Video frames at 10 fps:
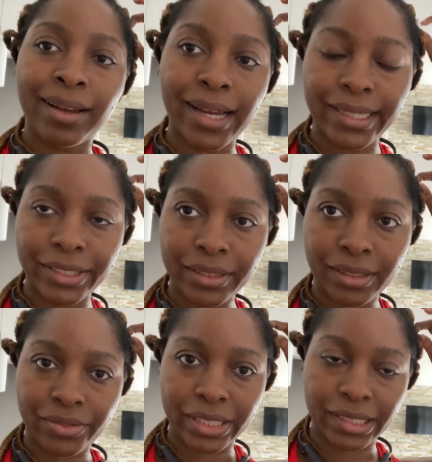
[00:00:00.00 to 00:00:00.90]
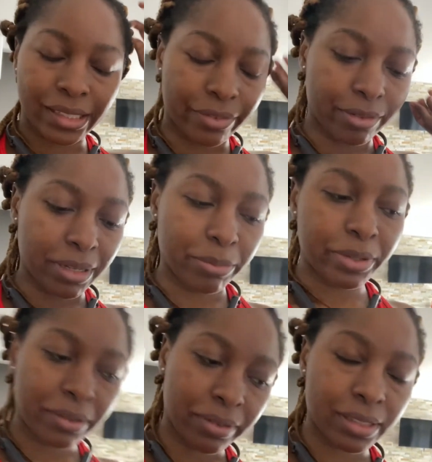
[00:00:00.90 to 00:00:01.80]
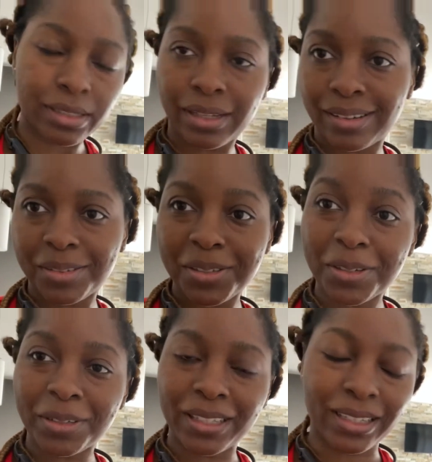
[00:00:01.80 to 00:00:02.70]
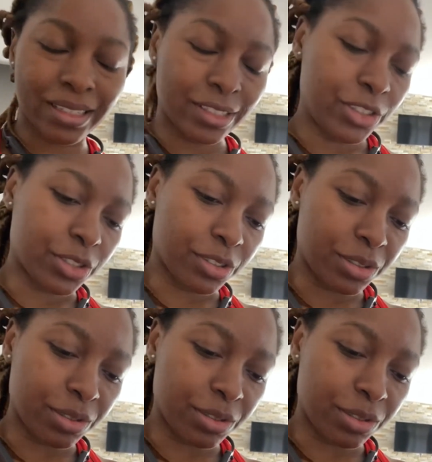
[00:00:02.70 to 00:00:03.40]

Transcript: I just finished having my breakfast now. Sorry that I didn't show you.